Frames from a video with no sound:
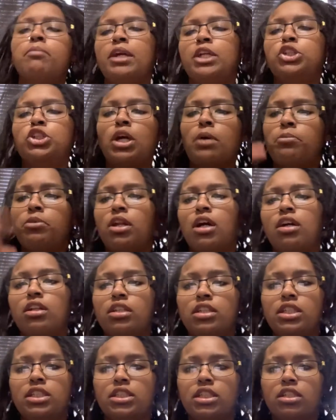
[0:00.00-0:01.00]
sure I put all of
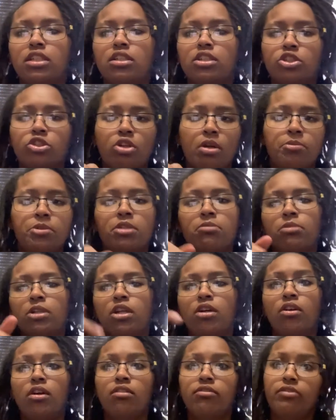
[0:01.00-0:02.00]
these in the description
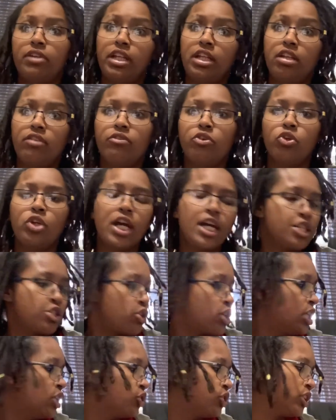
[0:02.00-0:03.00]
below if any of you guys are
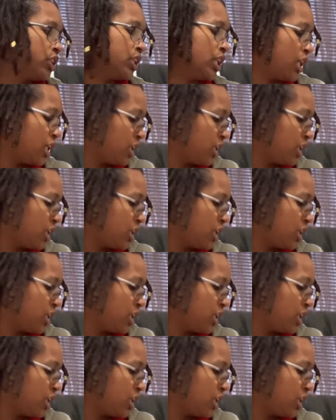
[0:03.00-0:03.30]
interested in